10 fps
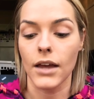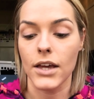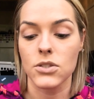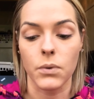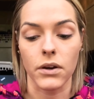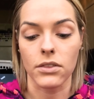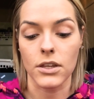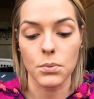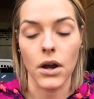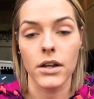I swear,
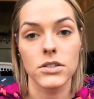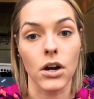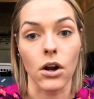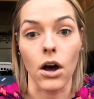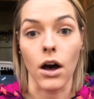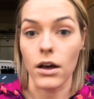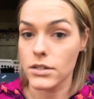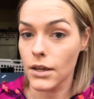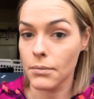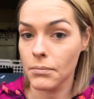these products are
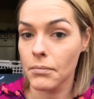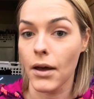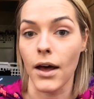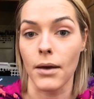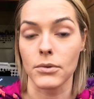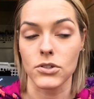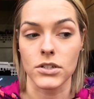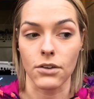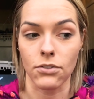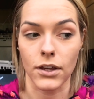awesome. You should
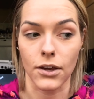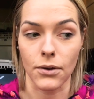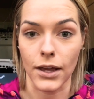definitely go